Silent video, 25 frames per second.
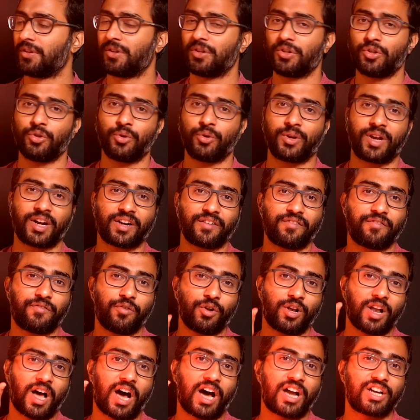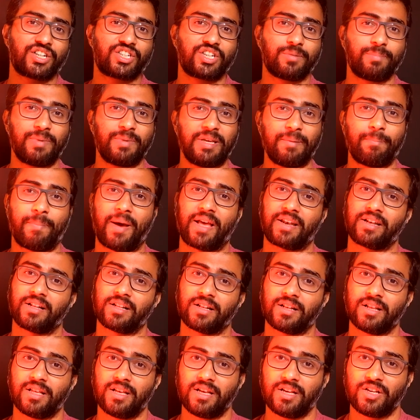you get a full RGB panel,
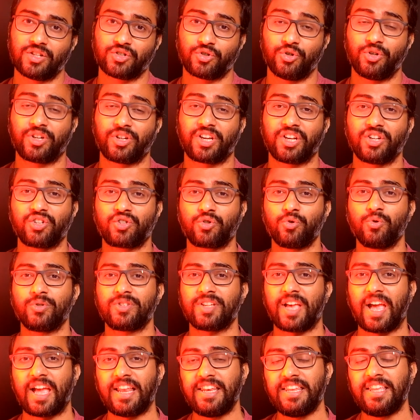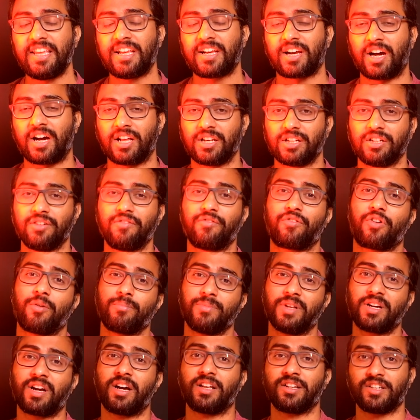so you can choose any color from
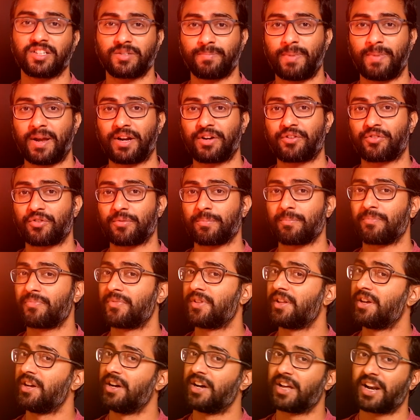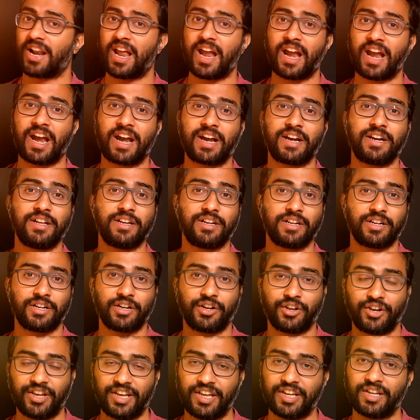the color spectrum: red,
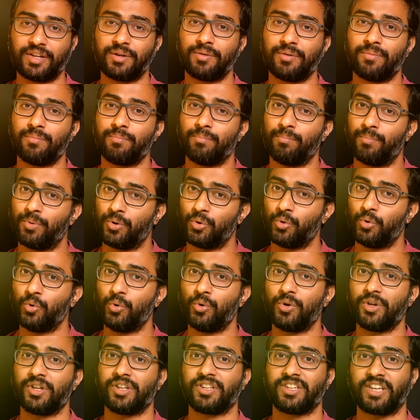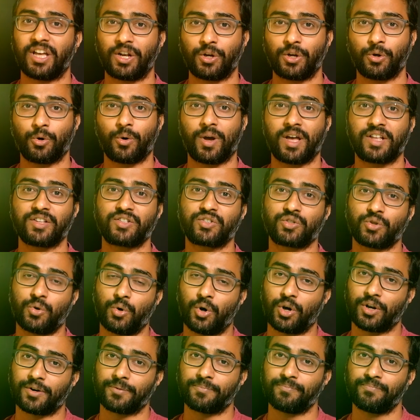green, blue, yellow, and so
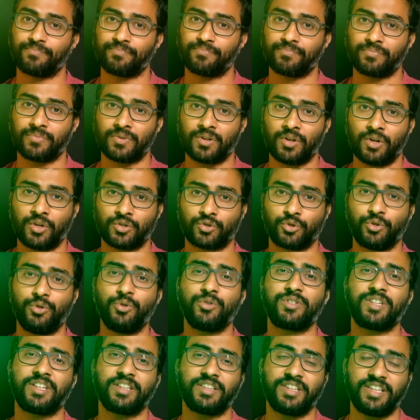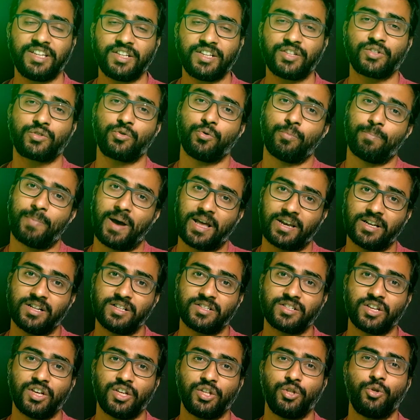on. So using these two
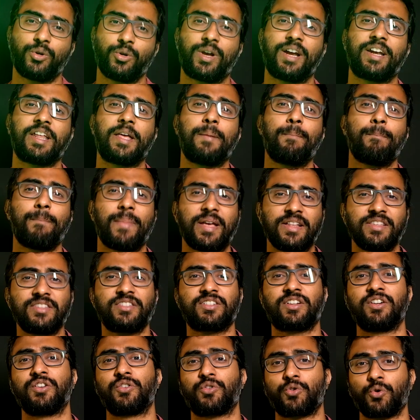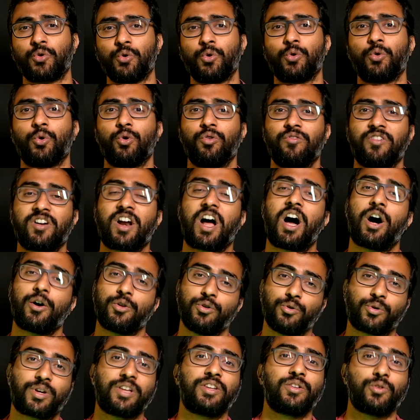panels, you get immense control over how
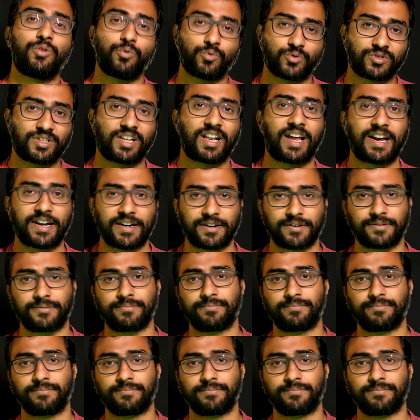you can use the light.